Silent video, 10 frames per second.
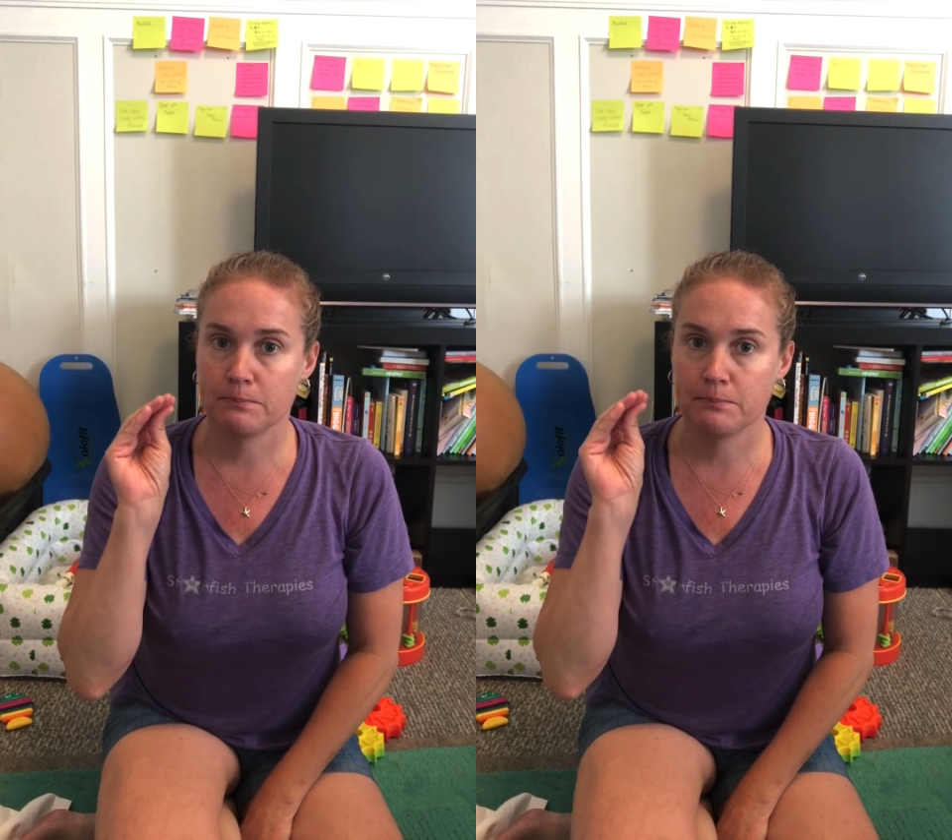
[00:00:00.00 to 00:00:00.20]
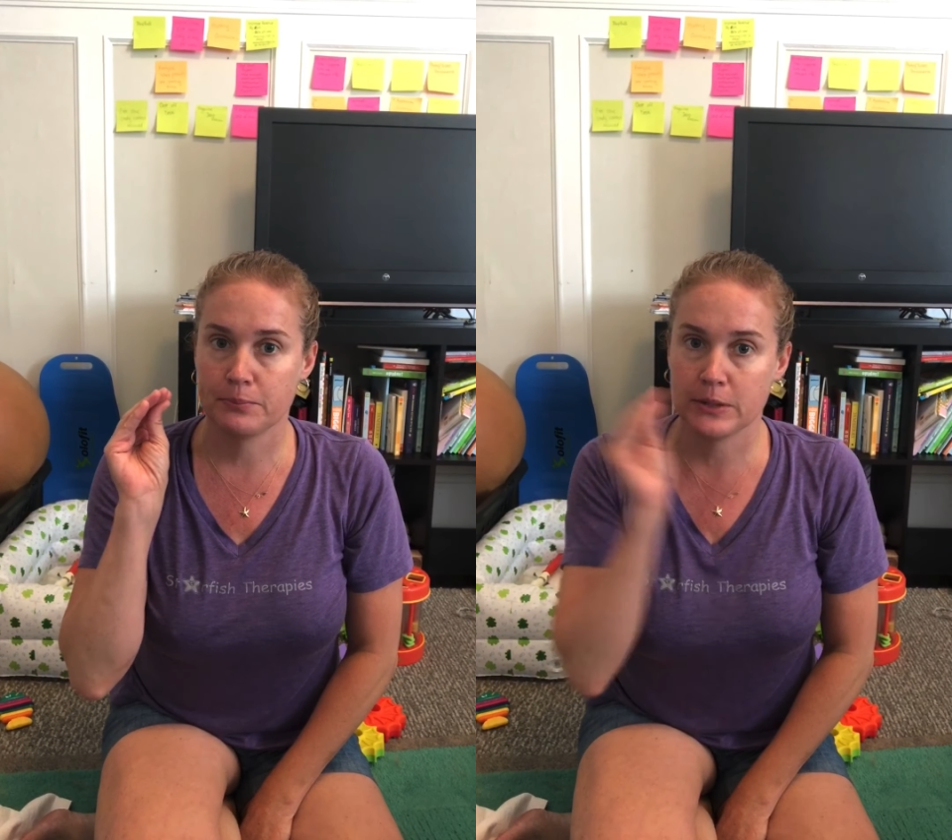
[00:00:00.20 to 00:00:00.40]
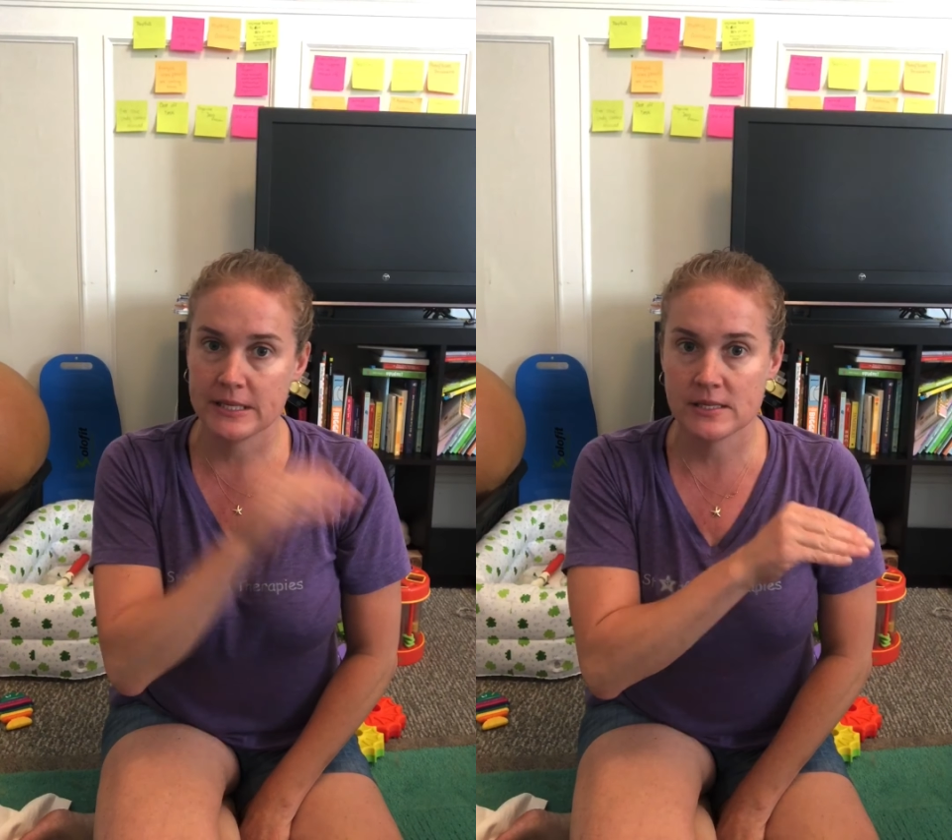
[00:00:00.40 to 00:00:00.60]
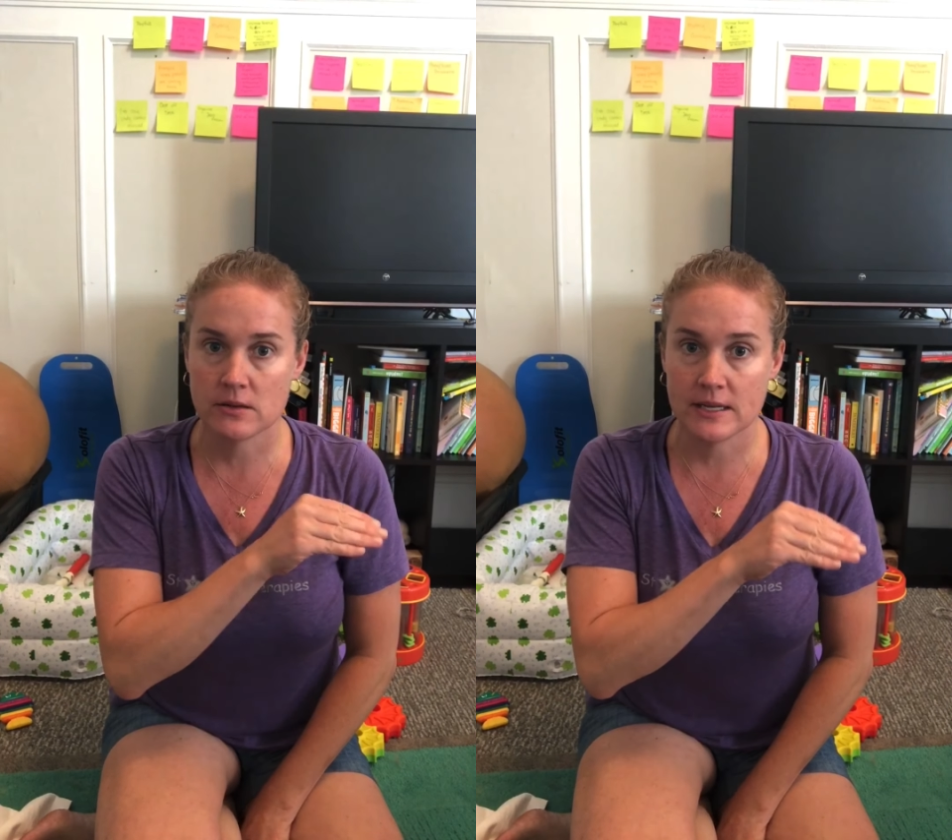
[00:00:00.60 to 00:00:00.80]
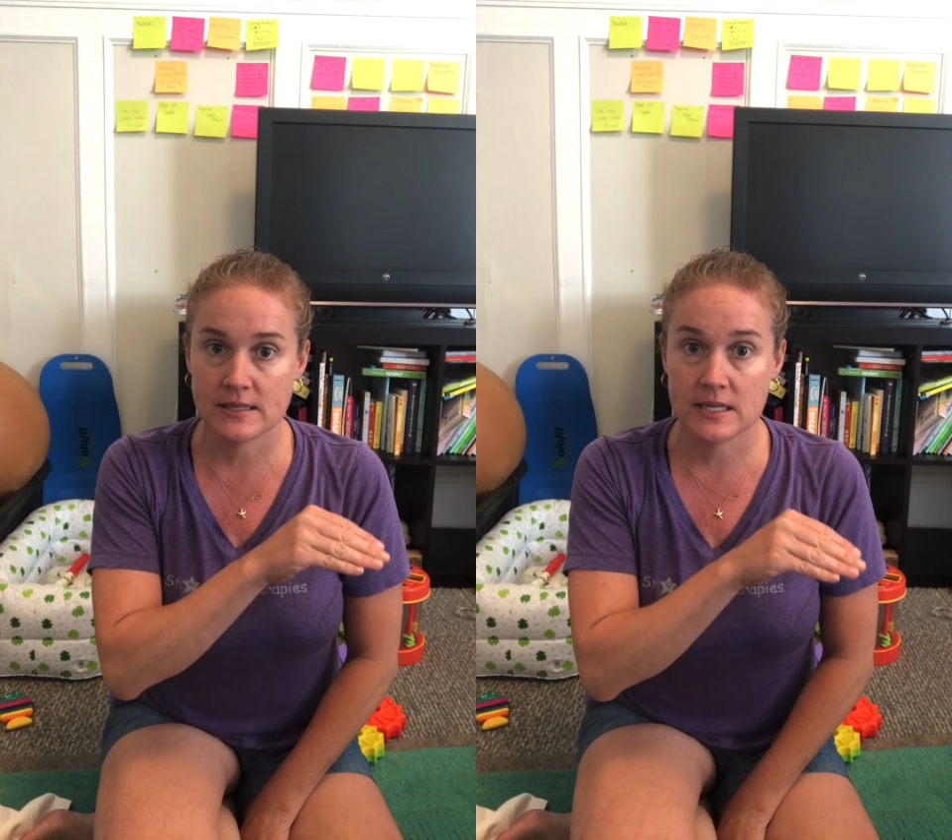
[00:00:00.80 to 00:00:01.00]
please don't
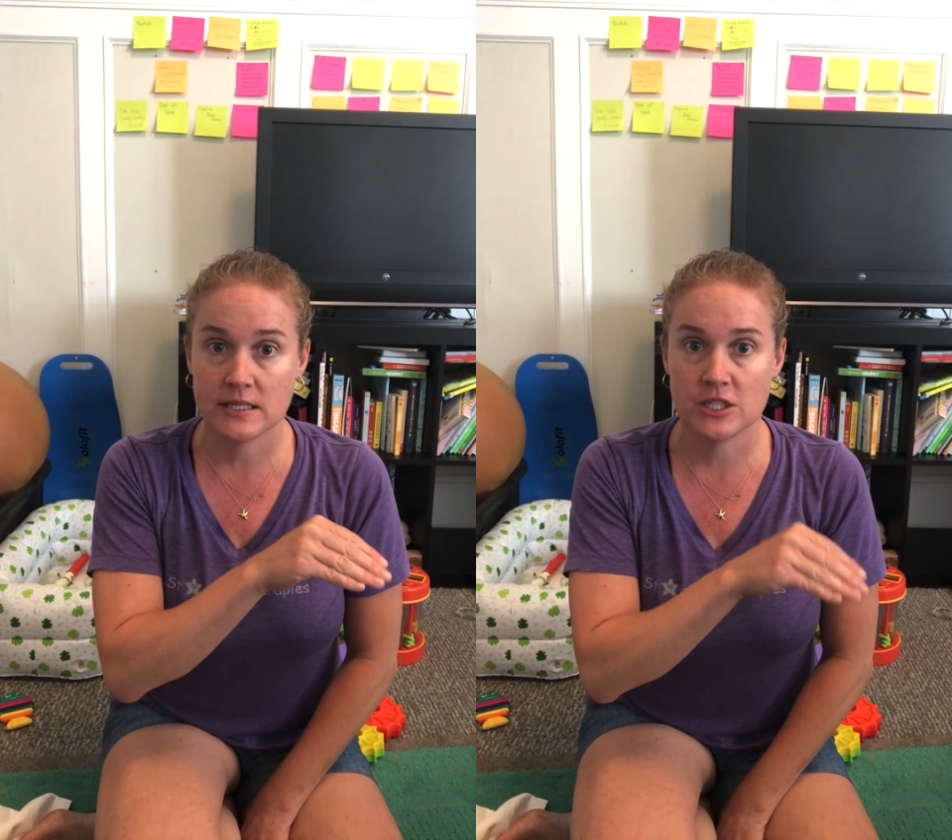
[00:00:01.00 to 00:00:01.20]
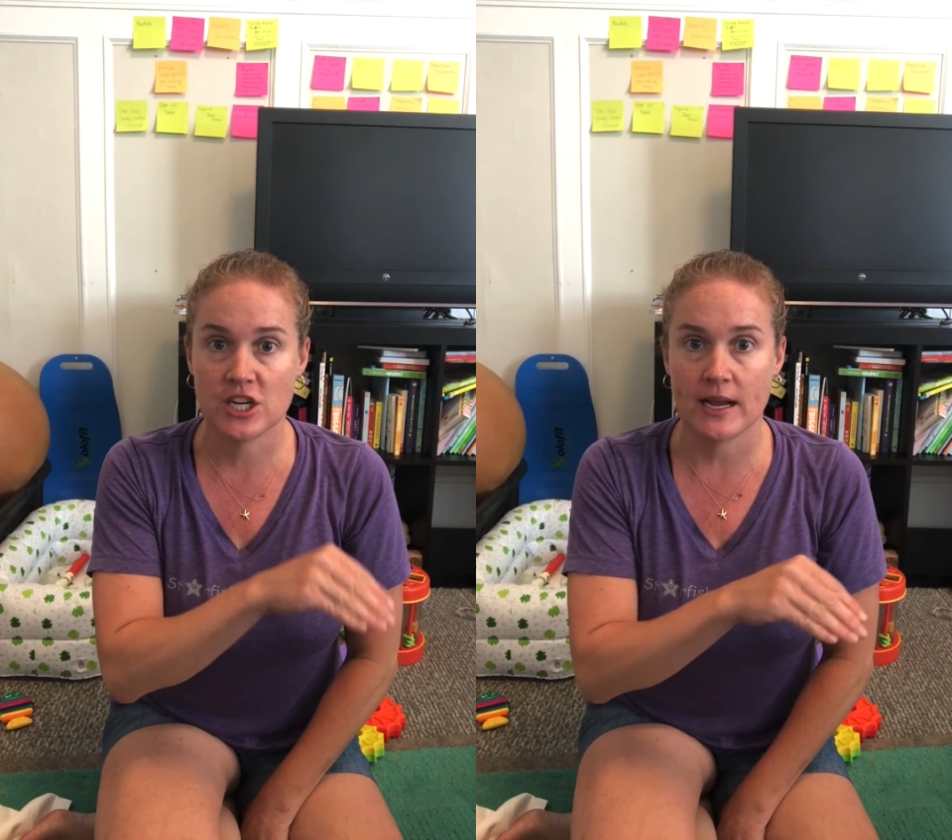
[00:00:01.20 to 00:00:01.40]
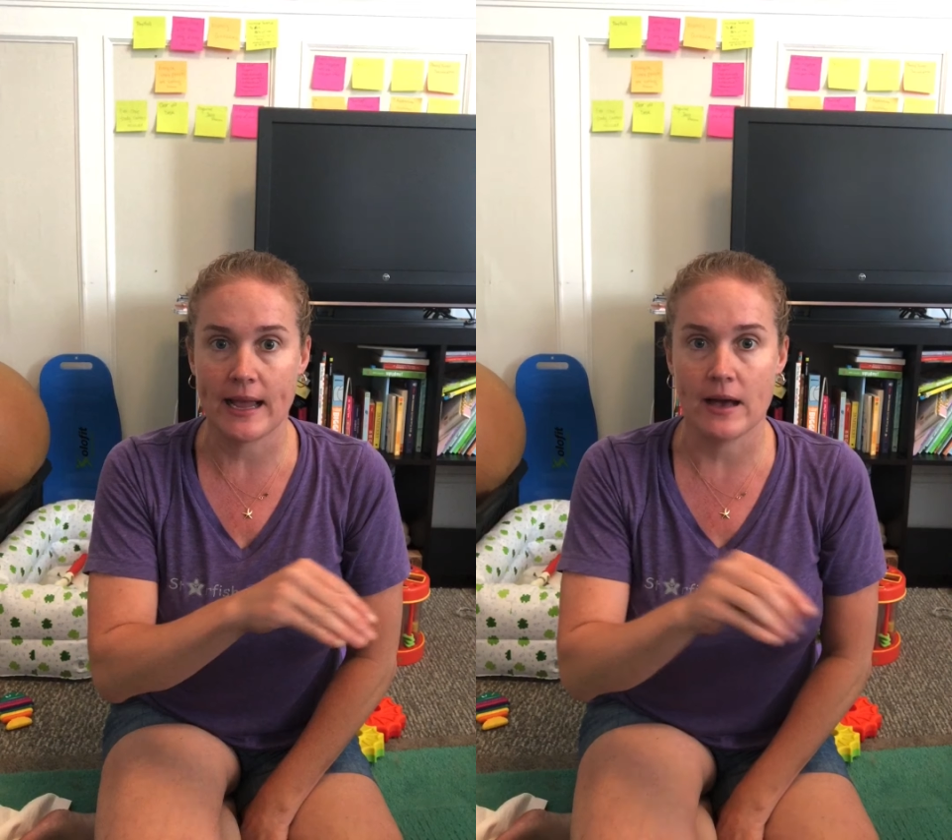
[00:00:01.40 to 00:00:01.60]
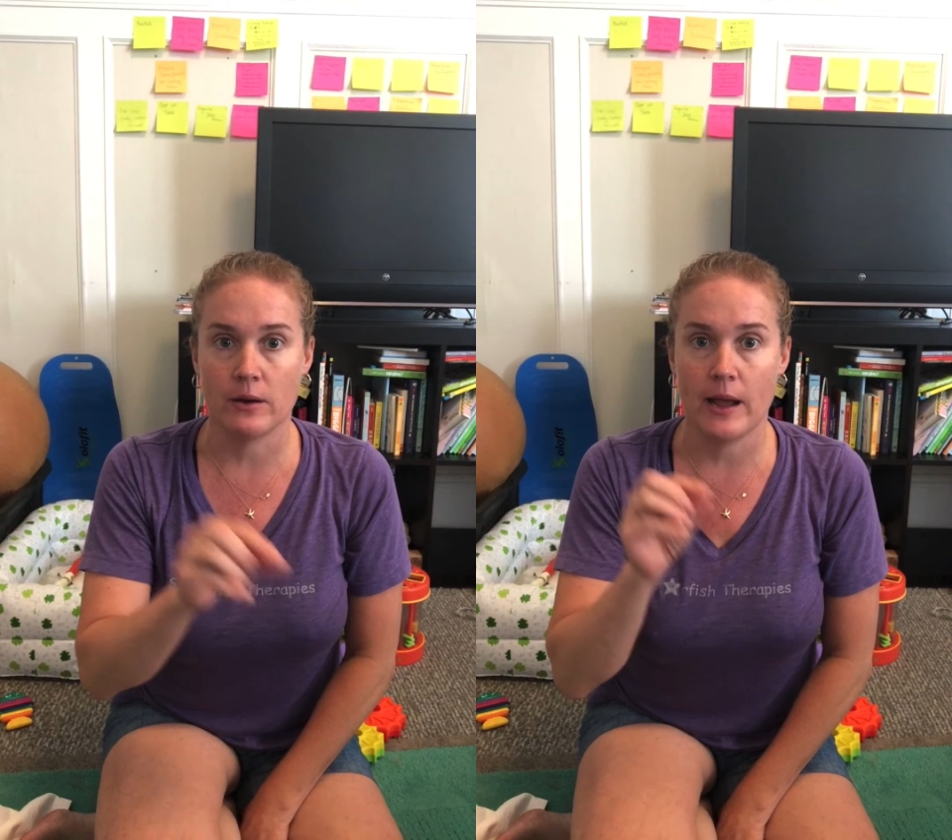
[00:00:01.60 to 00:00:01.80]
hesitate to check out